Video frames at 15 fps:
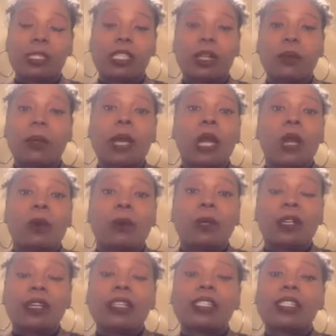So
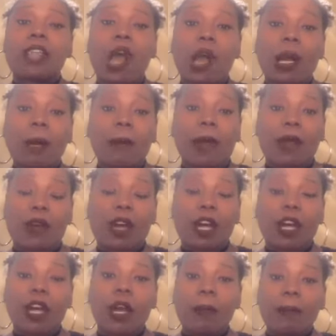we're going to talk about
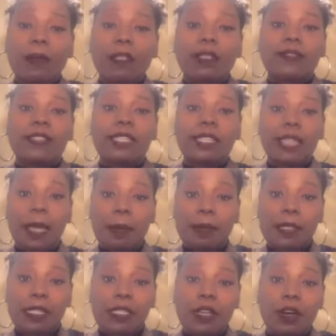a couple of
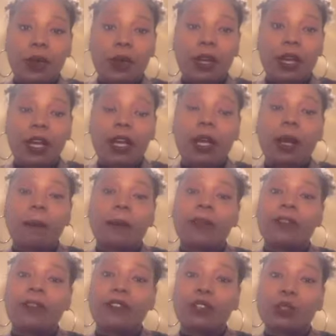steps or a
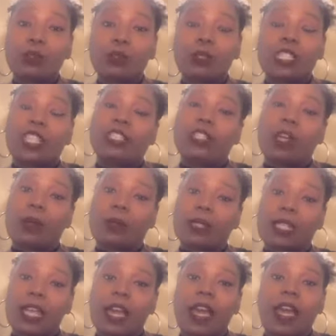couple of do's and
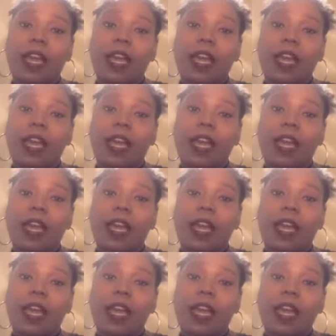don'ts